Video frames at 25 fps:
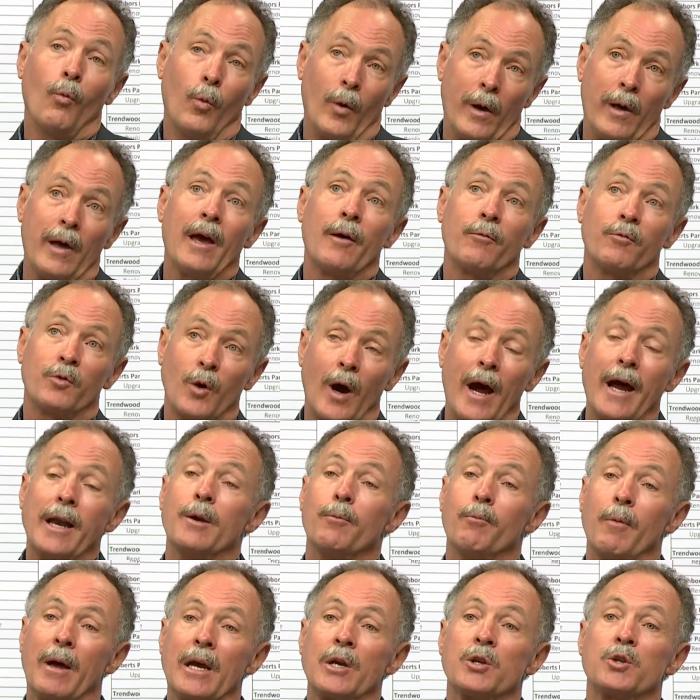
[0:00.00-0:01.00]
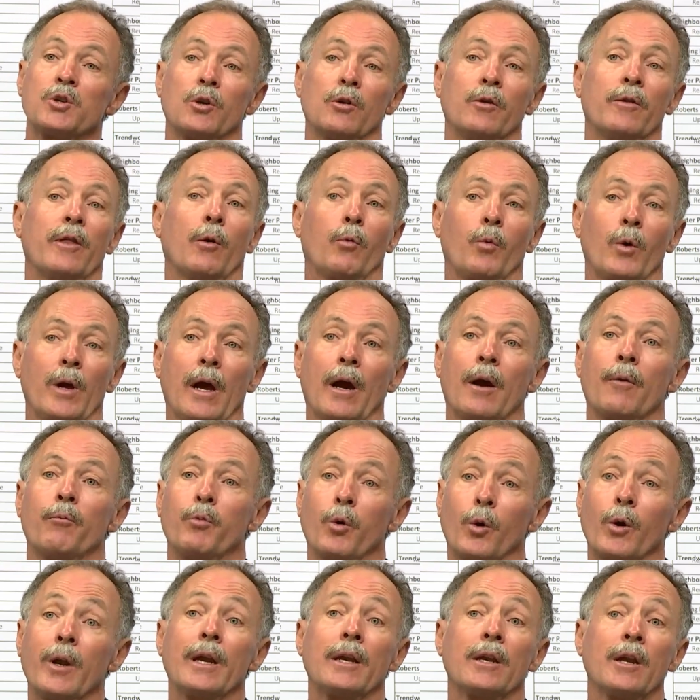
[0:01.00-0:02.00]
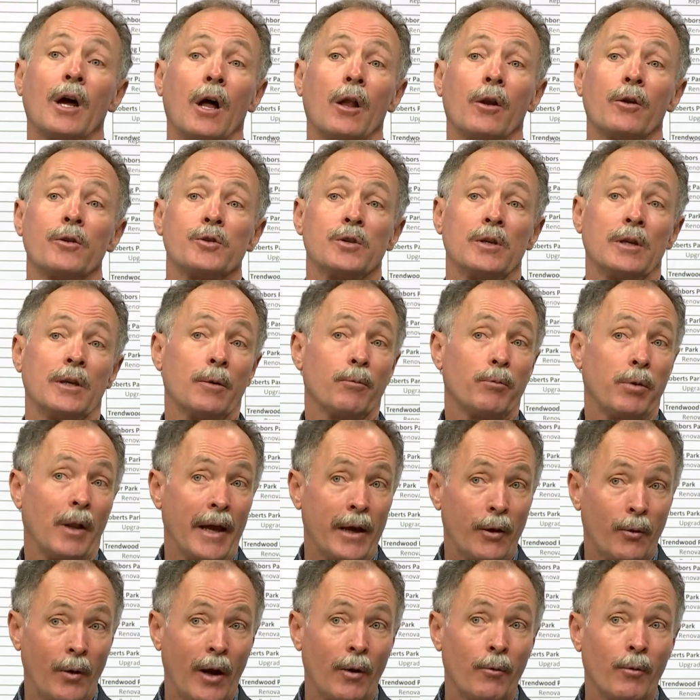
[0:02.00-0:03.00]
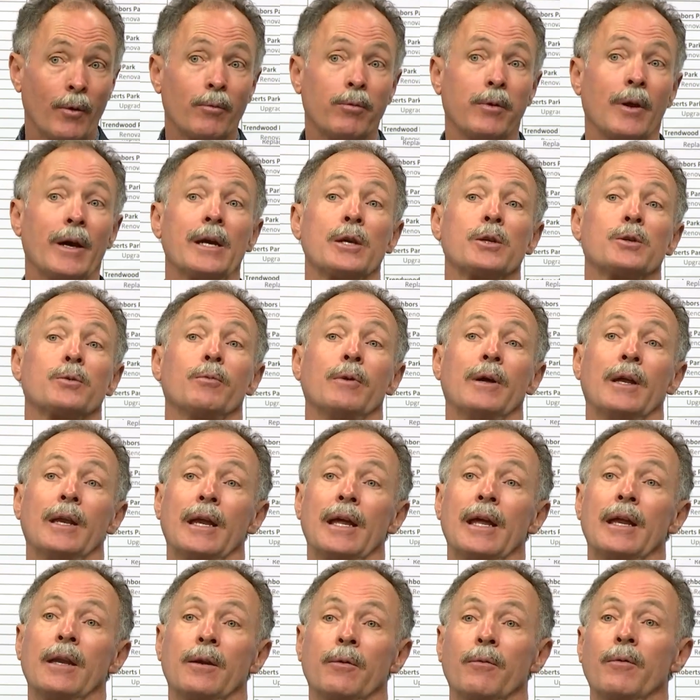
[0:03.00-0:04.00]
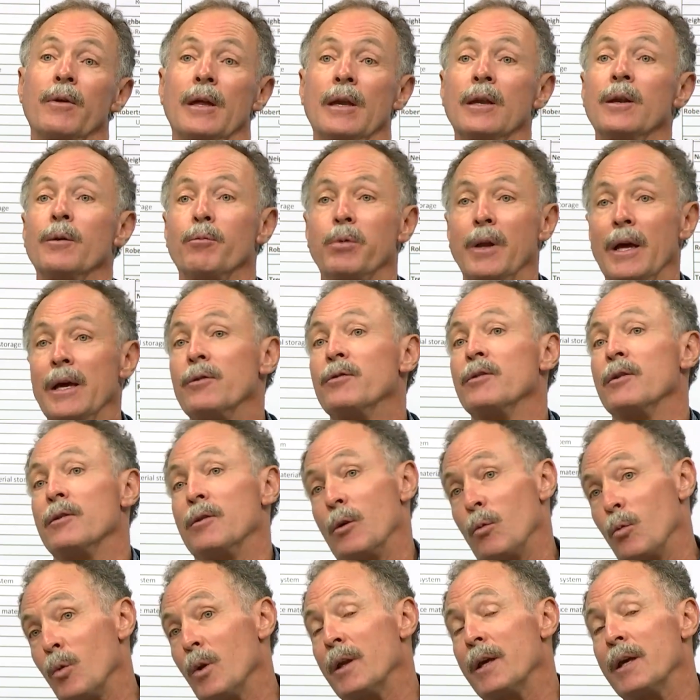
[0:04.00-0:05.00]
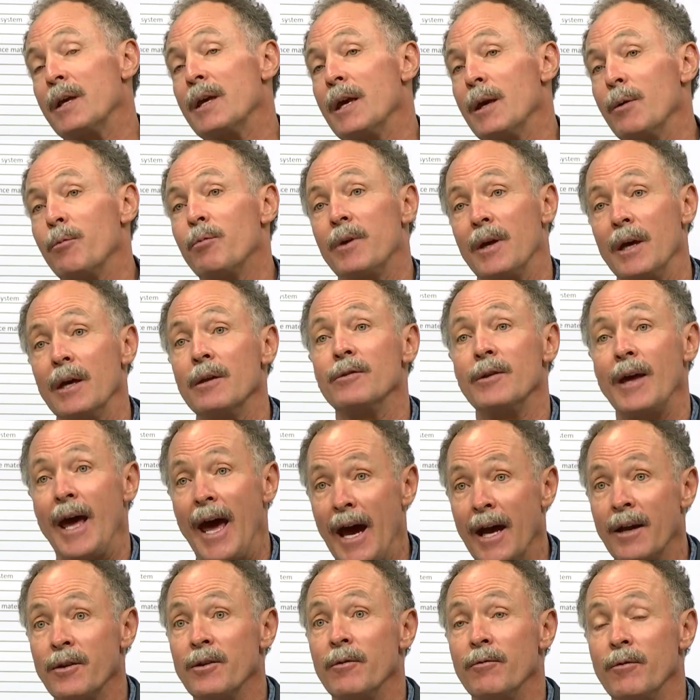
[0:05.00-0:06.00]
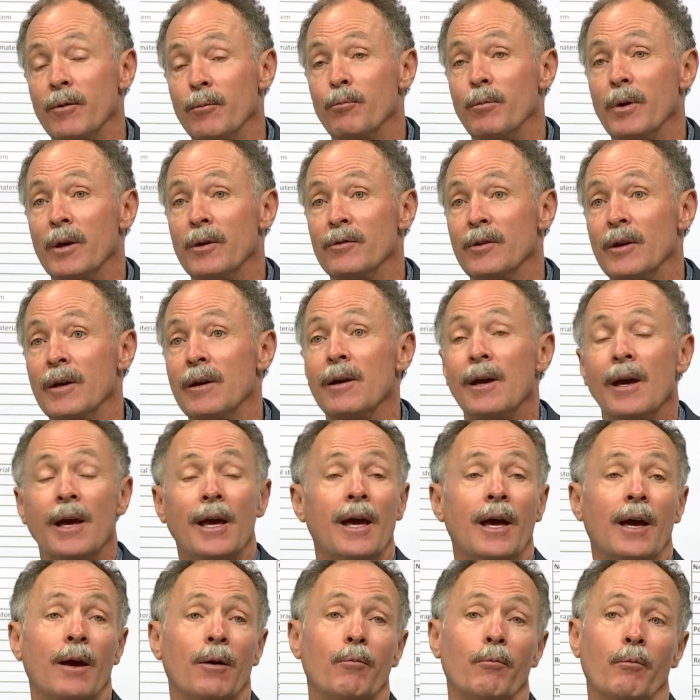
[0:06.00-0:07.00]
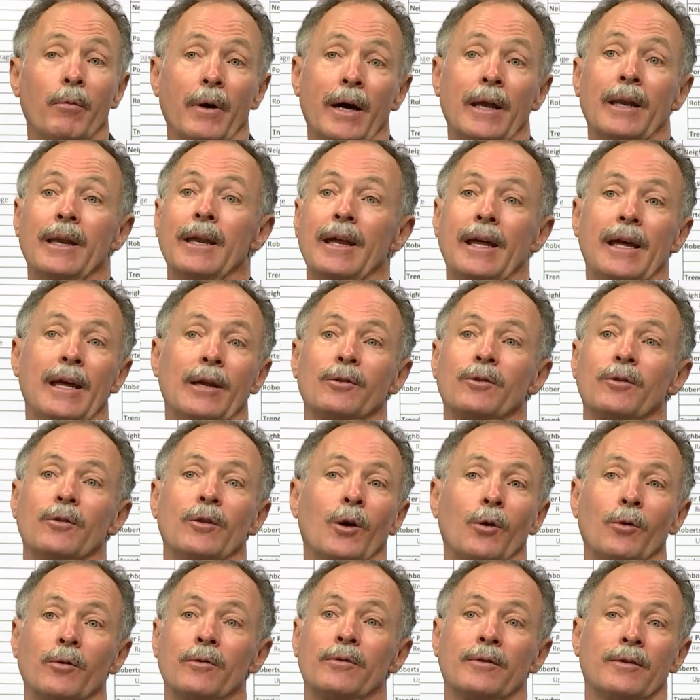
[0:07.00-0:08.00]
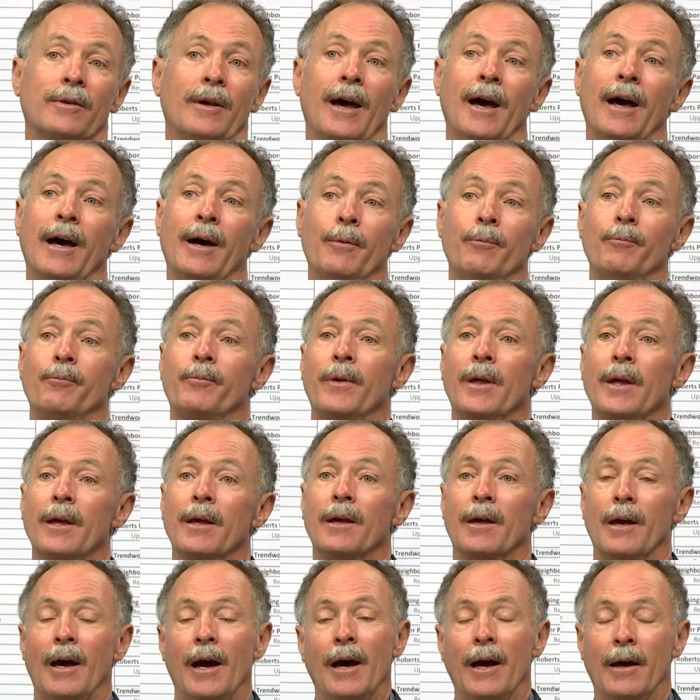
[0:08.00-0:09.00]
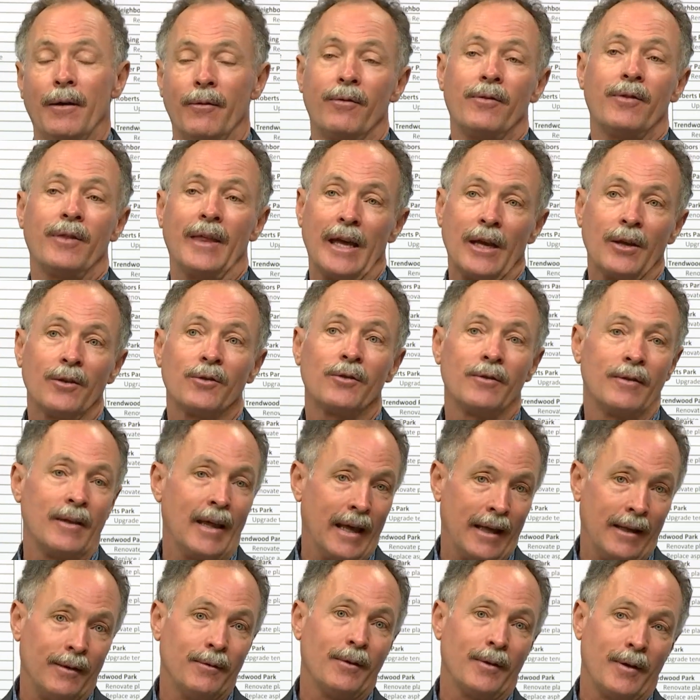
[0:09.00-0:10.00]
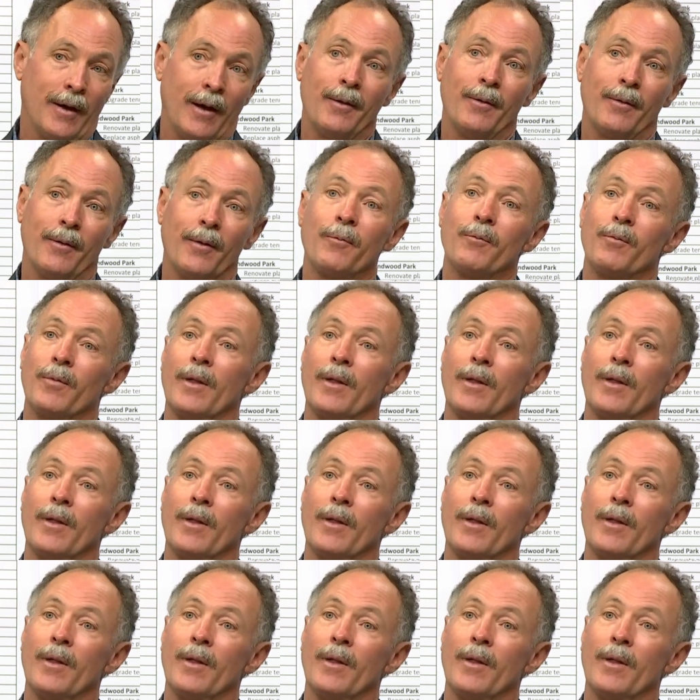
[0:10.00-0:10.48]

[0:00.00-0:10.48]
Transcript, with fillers: we have tried to make sure that we are putting dollars into playground replacement, into, into places that really keep kids active and busy but it's those um, uh, things that uh,